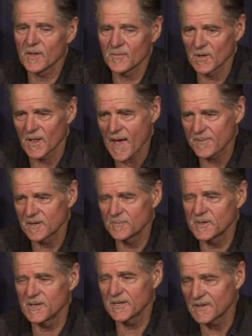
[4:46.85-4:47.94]
real happy to
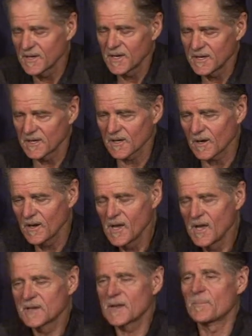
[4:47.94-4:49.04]
be here. Now,